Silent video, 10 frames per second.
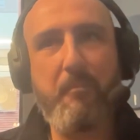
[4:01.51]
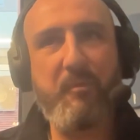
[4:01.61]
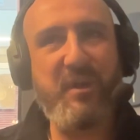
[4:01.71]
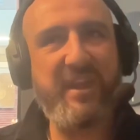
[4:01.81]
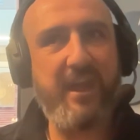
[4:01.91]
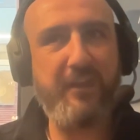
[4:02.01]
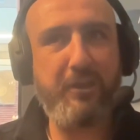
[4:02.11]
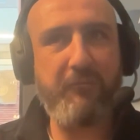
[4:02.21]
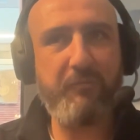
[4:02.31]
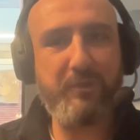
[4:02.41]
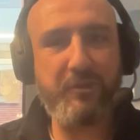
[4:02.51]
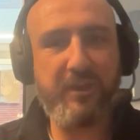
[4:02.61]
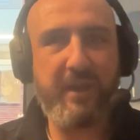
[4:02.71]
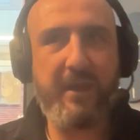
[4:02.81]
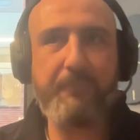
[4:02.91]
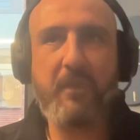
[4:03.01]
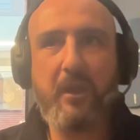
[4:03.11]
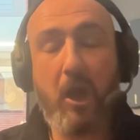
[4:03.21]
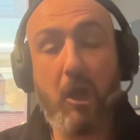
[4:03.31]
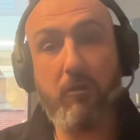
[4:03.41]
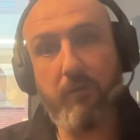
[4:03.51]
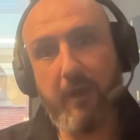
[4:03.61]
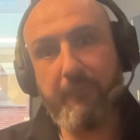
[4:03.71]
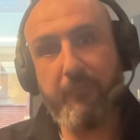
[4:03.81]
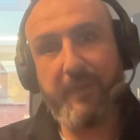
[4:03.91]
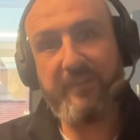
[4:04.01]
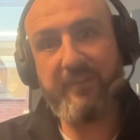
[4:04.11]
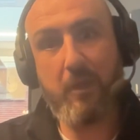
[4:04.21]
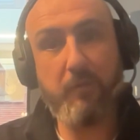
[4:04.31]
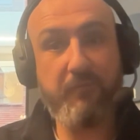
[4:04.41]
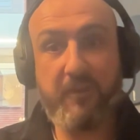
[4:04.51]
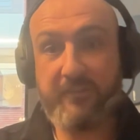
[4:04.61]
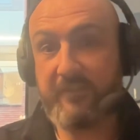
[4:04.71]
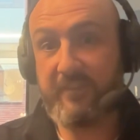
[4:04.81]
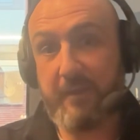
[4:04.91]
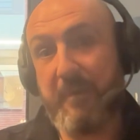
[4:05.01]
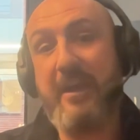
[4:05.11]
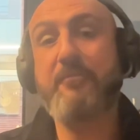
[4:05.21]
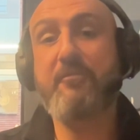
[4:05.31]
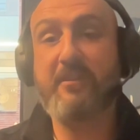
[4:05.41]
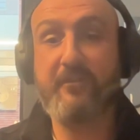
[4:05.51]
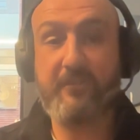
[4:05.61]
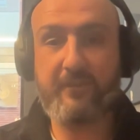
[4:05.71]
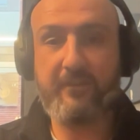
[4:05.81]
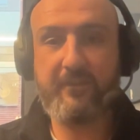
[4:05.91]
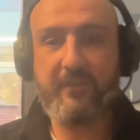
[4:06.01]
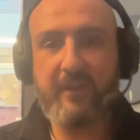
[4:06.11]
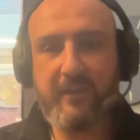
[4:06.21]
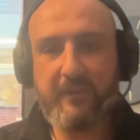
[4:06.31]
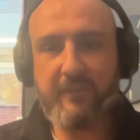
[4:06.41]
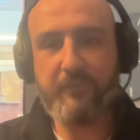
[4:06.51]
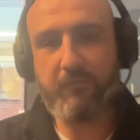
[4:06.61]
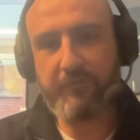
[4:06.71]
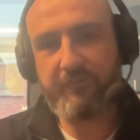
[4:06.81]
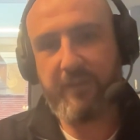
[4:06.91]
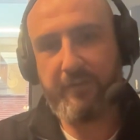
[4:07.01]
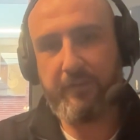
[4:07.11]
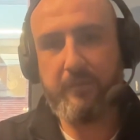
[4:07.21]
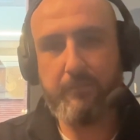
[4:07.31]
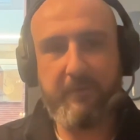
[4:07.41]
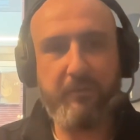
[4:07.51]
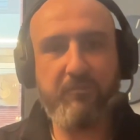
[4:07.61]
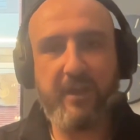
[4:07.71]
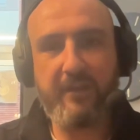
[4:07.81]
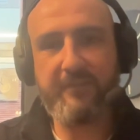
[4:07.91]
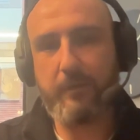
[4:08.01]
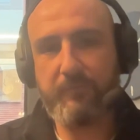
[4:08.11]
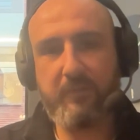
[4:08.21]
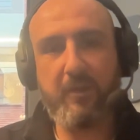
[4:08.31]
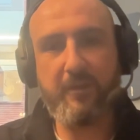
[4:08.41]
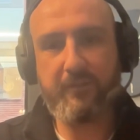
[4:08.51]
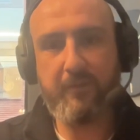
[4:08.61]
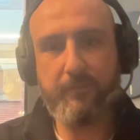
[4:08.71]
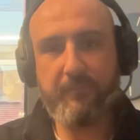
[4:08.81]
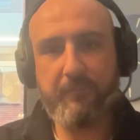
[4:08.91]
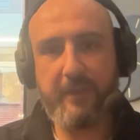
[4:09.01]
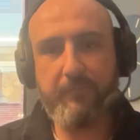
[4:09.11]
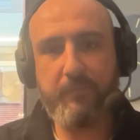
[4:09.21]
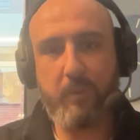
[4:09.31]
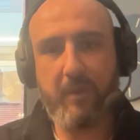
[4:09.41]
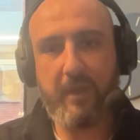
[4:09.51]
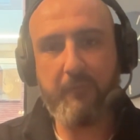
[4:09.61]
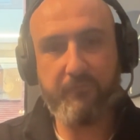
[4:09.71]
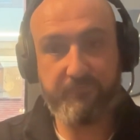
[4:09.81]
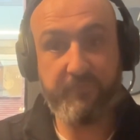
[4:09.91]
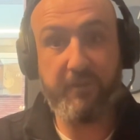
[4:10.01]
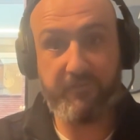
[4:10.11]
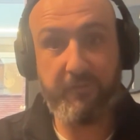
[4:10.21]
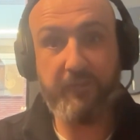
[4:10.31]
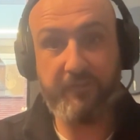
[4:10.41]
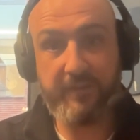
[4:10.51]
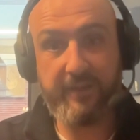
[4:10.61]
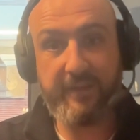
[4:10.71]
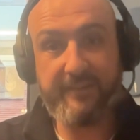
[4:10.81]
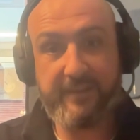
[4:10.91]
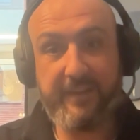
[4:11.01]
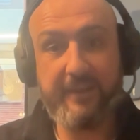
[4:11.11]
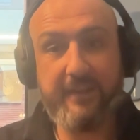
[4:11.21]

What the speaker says: But again, if we're looking at ROI from SEO versus, say, paid, for instance, this cross-channel metric has helped a lot in terms of being able to work out, first click, last click.